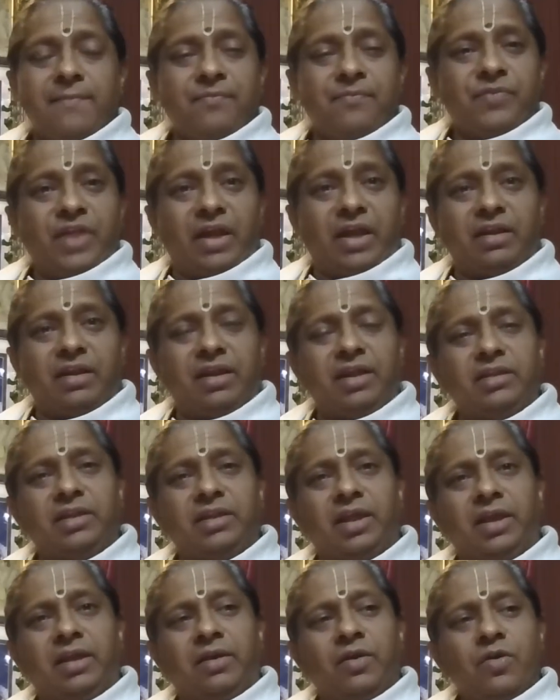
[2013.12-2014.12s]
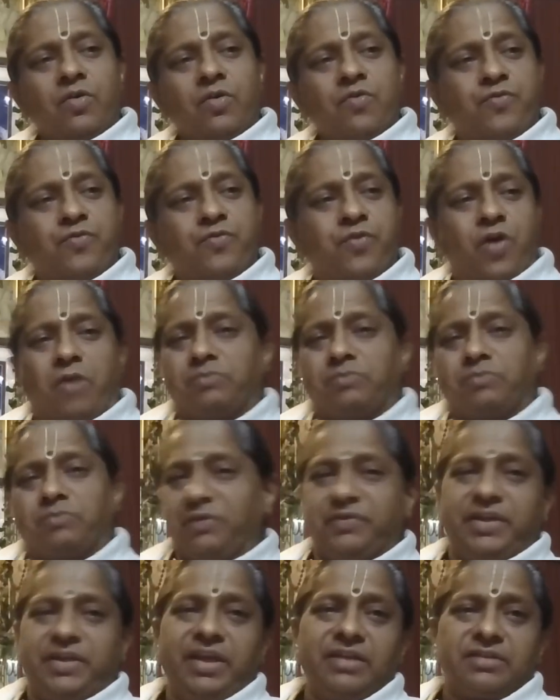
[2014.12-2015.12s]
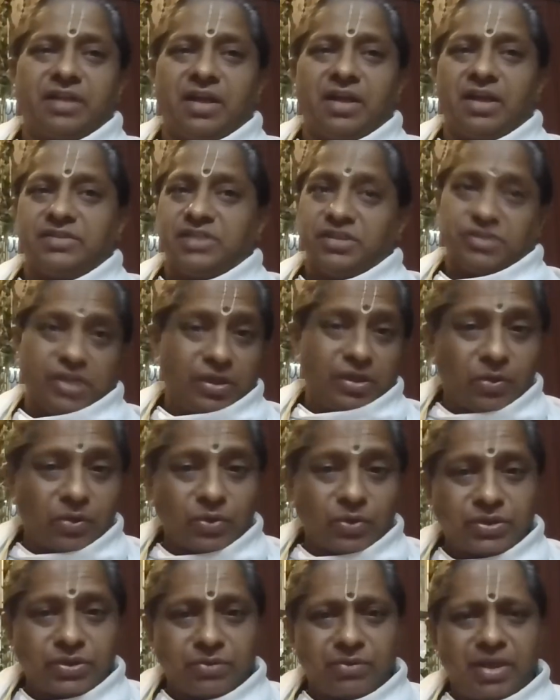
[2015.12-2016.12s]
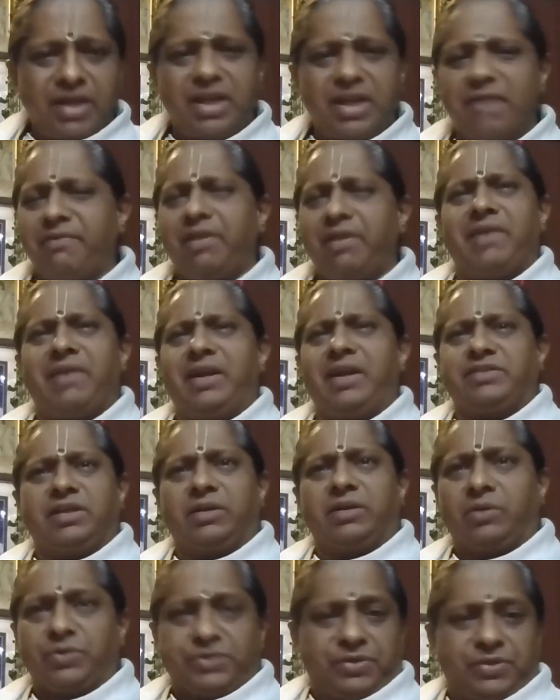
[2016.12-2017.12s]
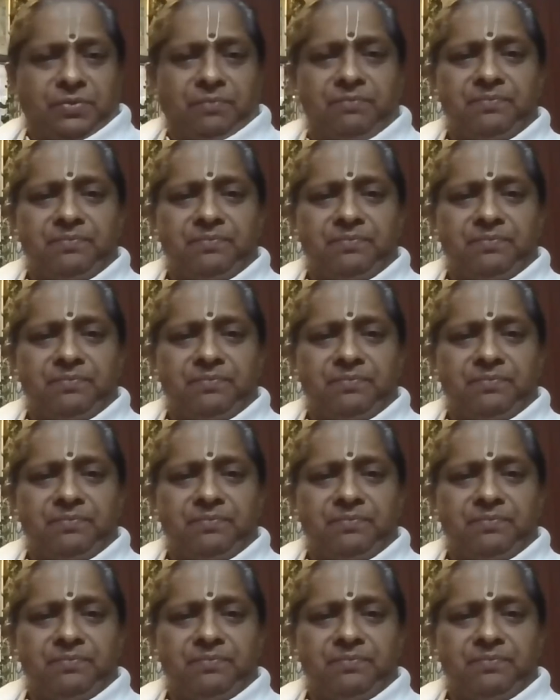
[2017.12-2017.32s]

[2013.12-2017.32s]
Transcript: Then in the forms of kirtanas, it's inclusive. In every way it is inclusive.